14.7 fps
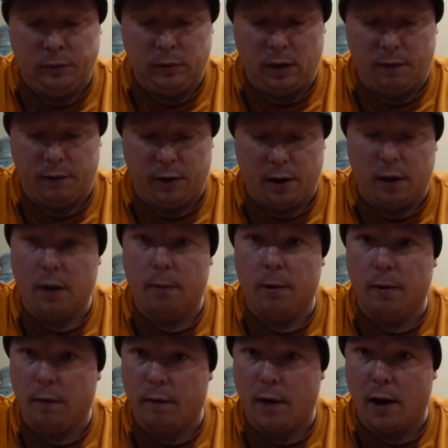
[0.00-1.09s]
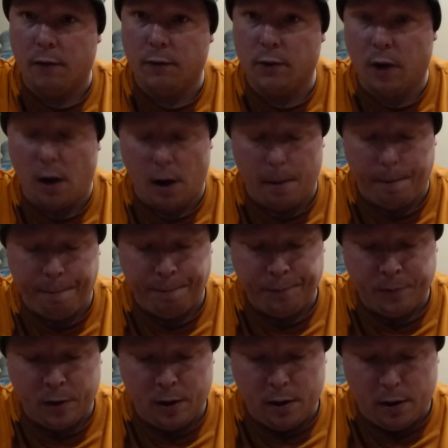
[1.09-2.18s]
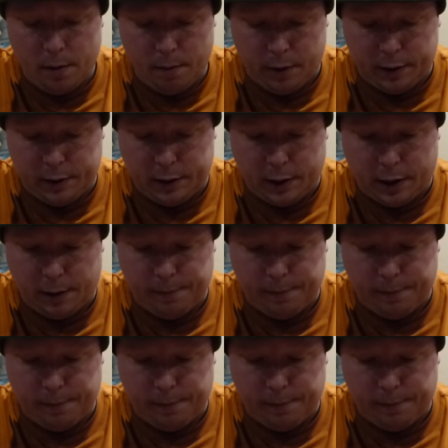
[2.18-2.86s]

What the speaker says: definitely not giving it a 5-star, but